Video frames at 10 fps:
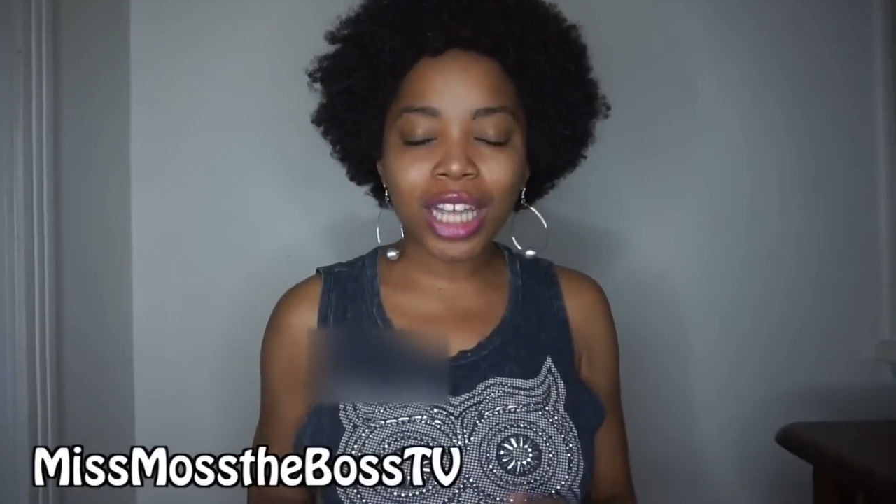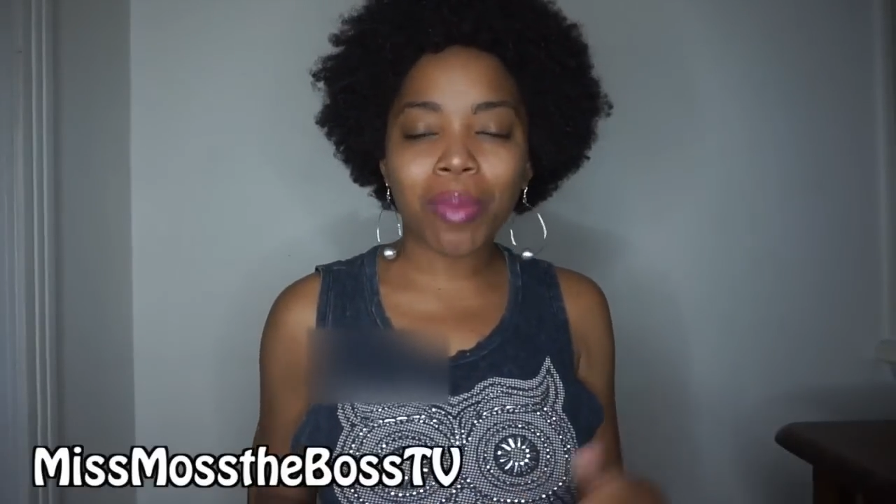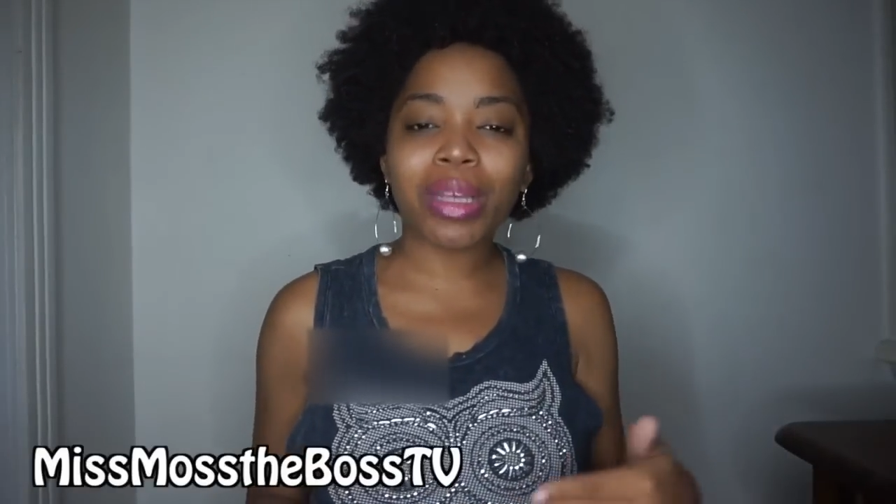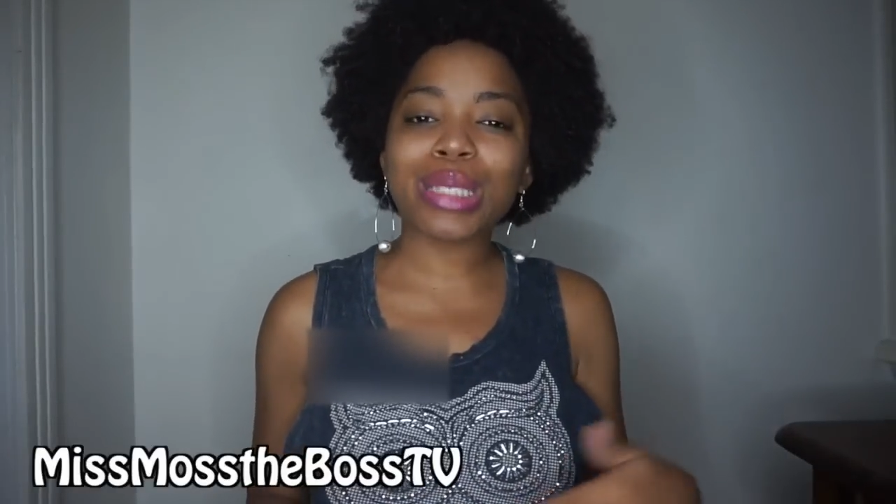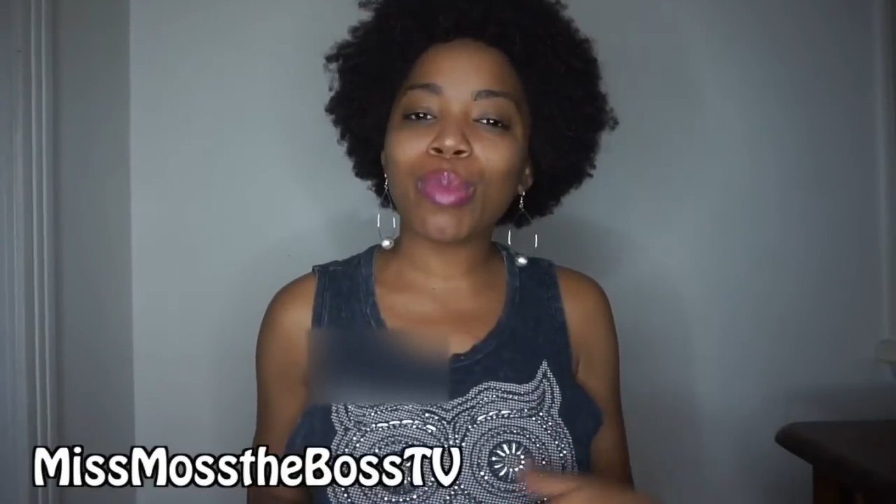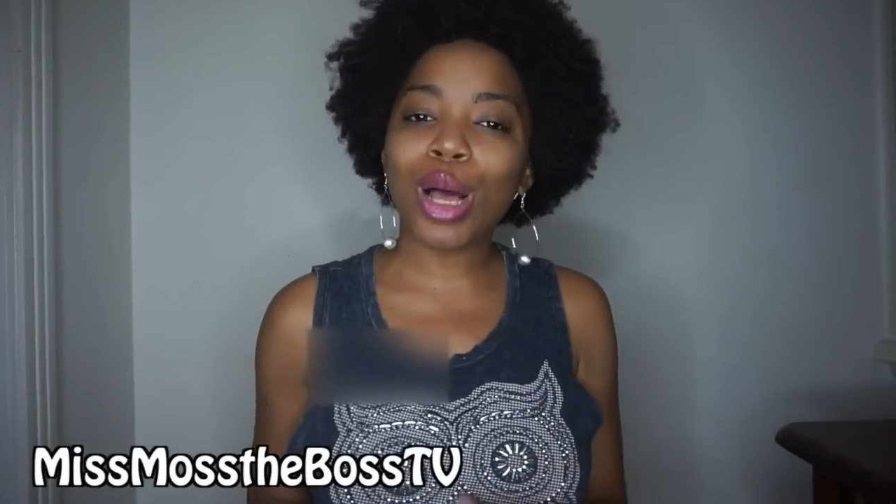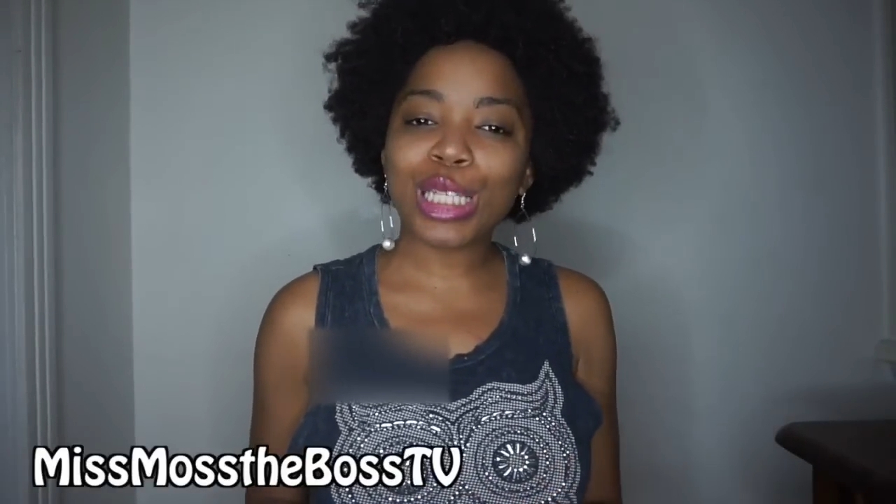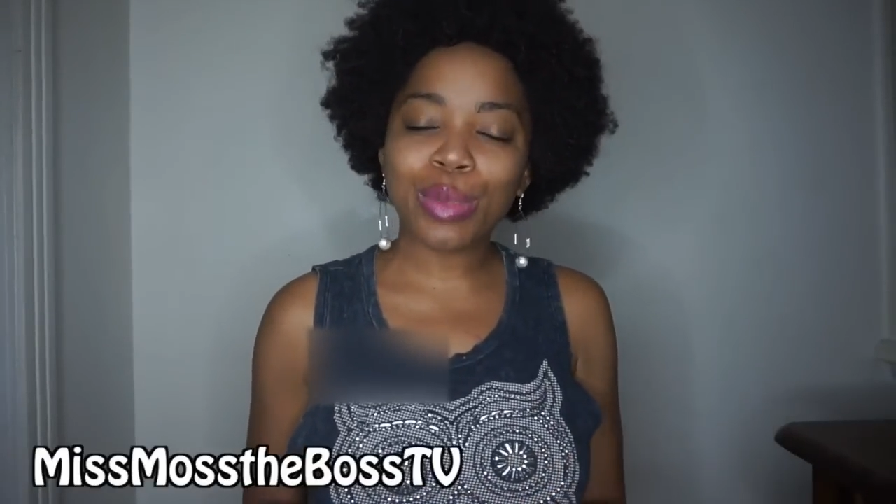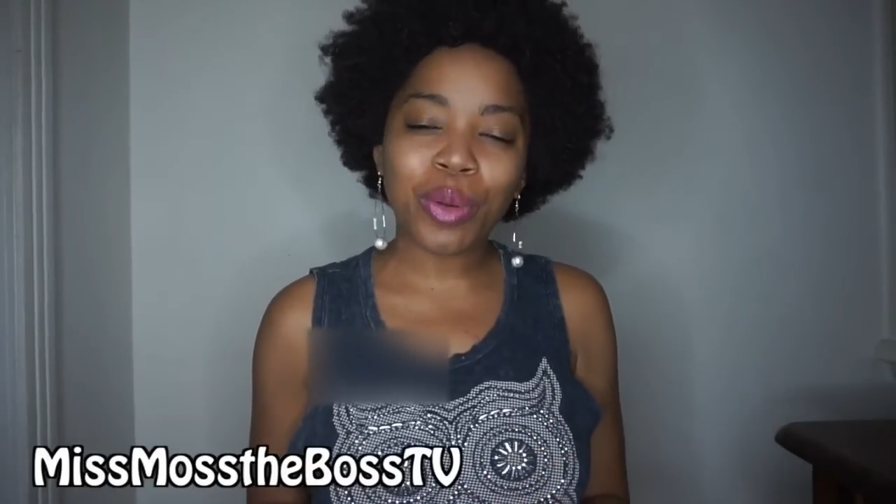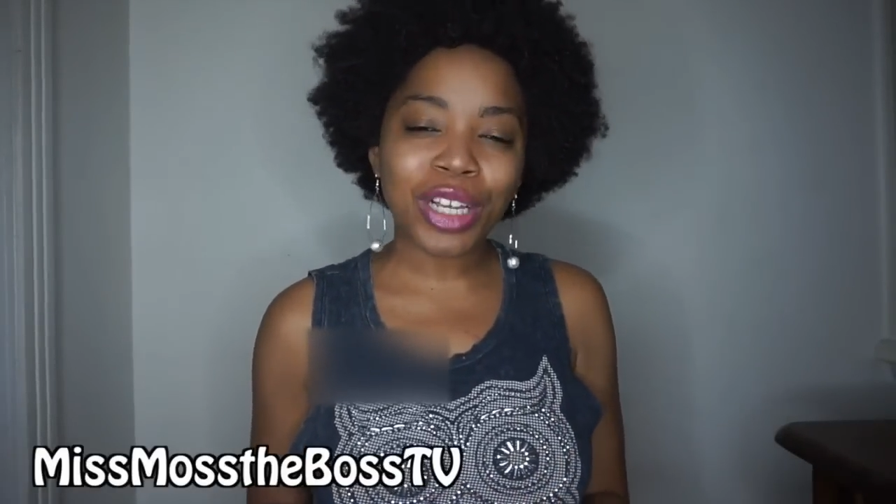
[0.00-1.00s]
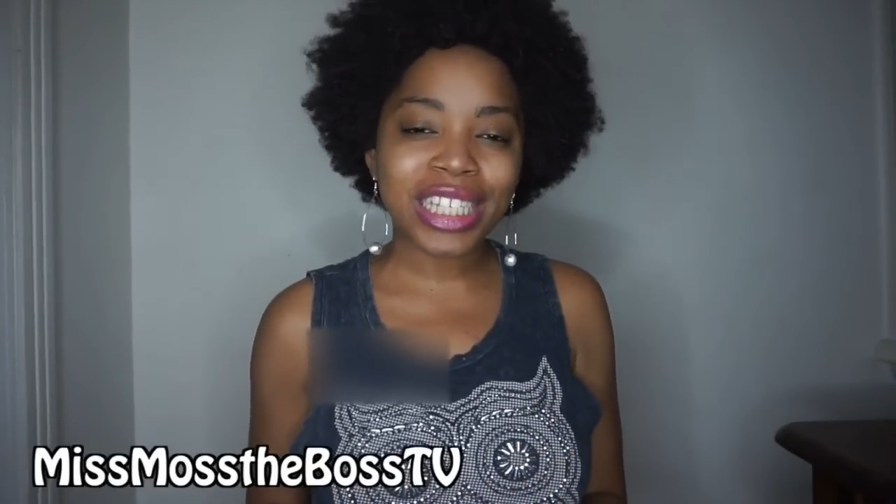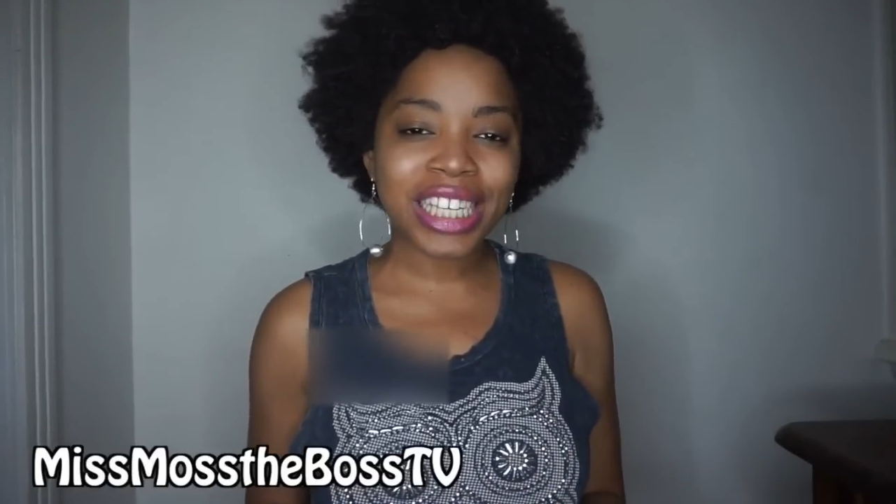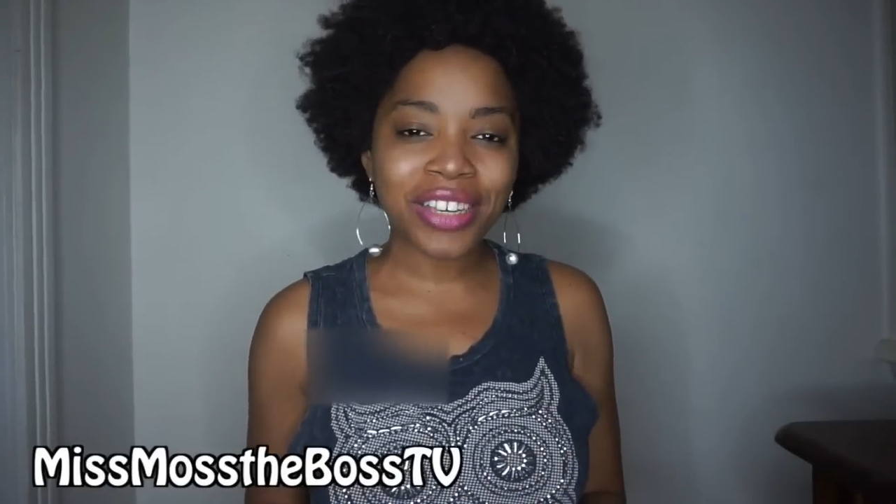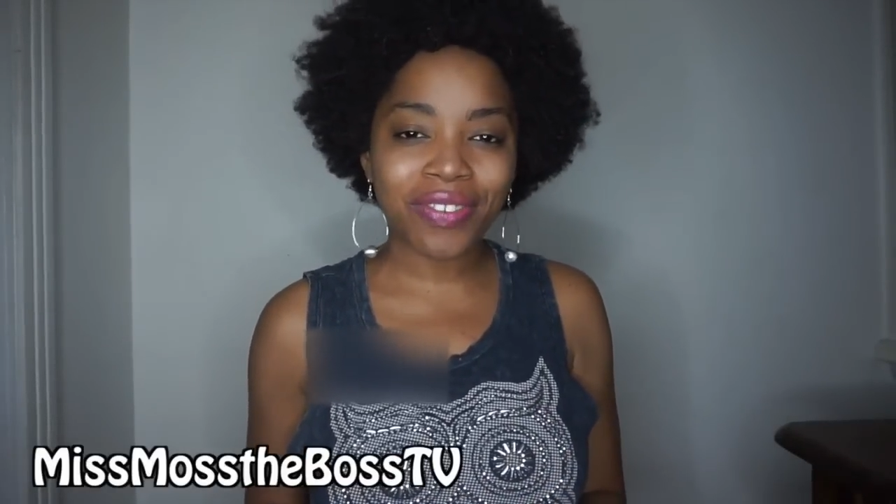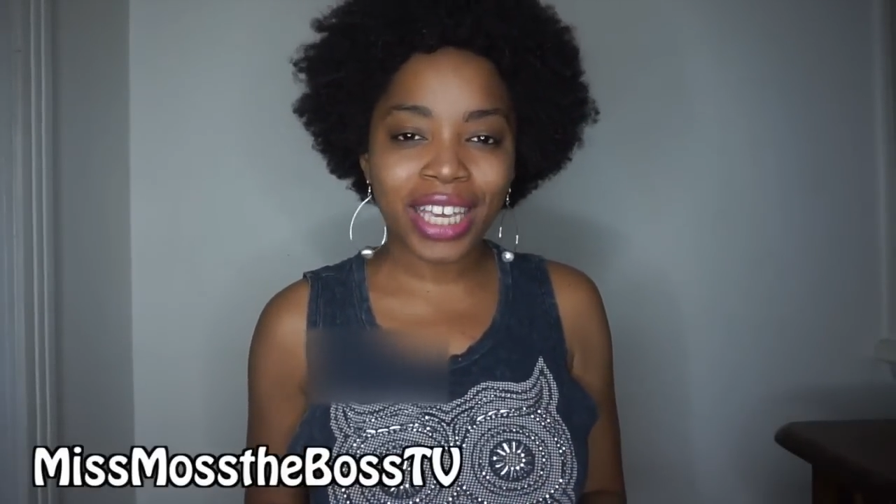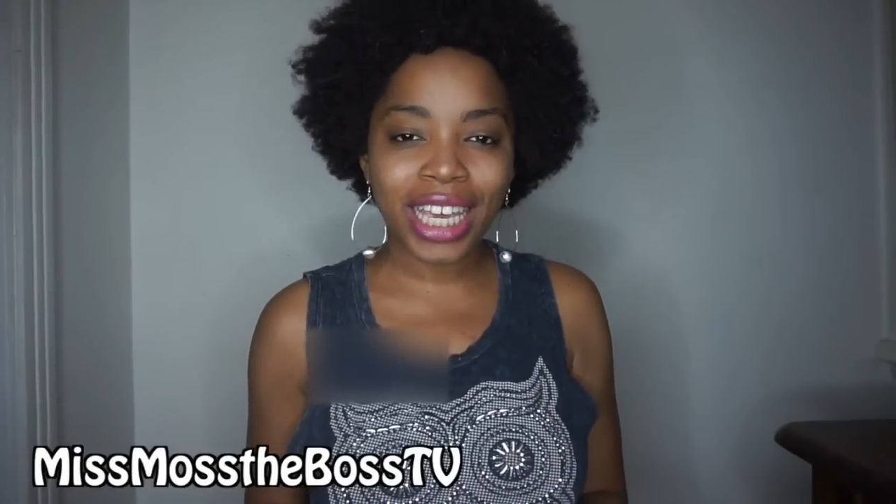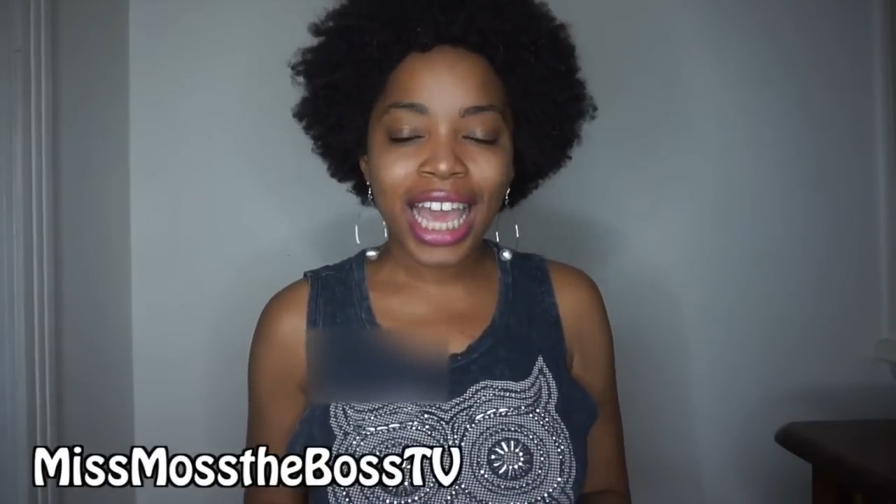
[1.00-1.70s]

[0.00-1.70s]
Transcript: of Miss Moss the Boss TV.